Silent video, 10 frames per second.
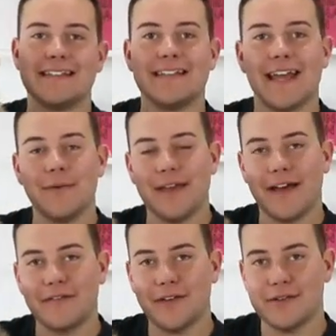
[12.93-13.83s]
Today we
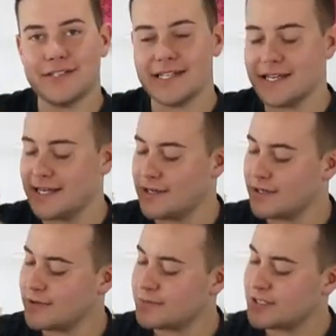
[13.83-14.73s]
have Goosey
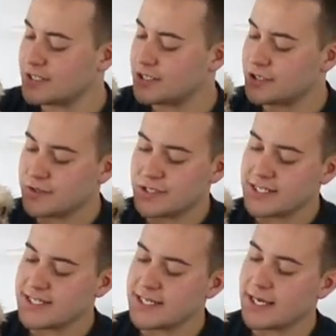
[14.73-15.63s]
here because
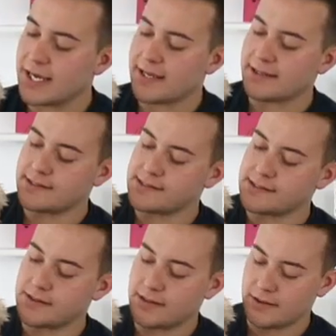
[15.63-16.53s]
Goosey
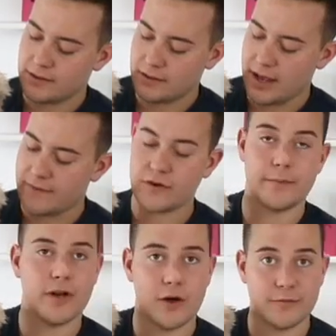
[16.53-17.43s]
has, uh, I've not
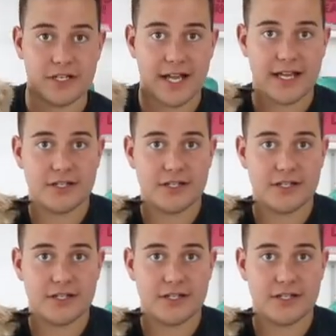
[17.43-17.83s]
been home today